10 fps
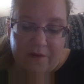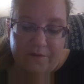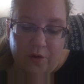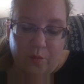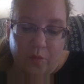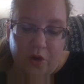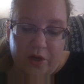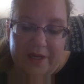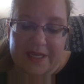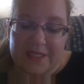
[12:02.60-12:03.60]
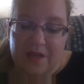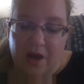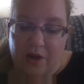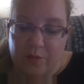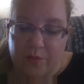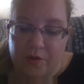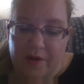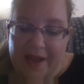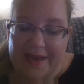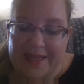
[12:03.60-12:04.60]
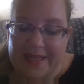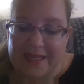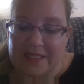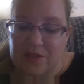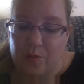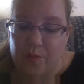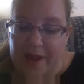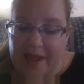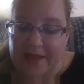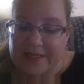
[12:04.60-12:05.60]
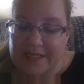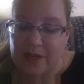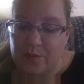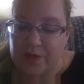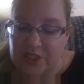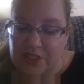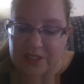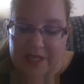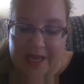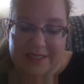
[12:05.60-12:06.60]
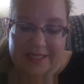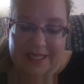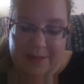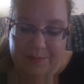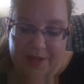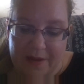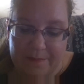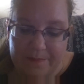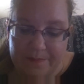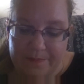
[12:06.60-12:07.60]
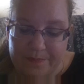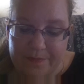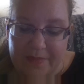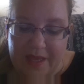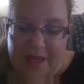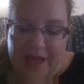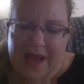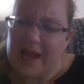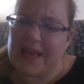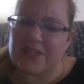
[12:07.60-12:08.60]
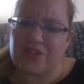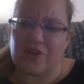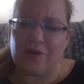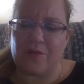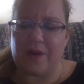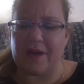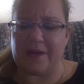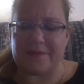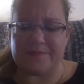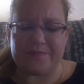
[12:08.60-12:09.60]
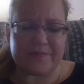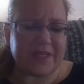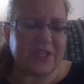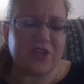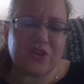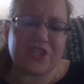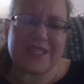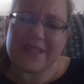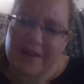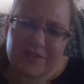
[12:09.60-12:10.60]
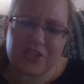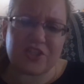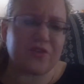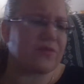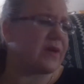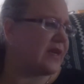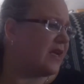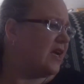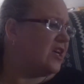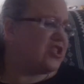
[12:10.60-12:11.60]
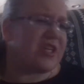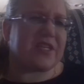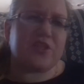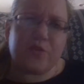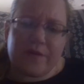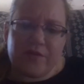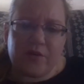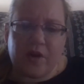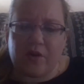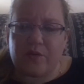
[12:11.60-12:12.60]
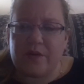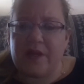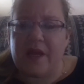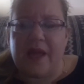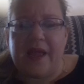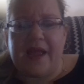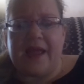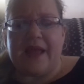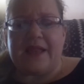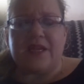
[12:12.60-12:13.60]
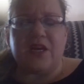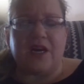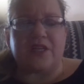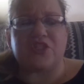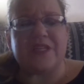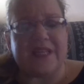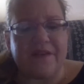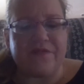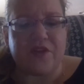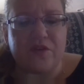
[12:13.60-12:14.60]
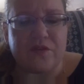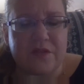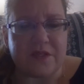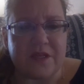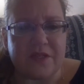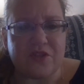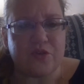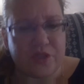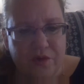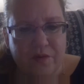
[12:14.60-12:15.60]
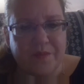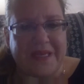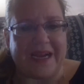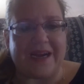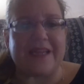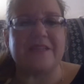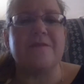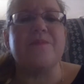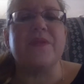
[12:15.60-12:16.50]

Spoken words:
for work is honorable, and it is the way to get riches and to keep them. And so, she loved children. She had 2 of her own, and she left those 2 children behind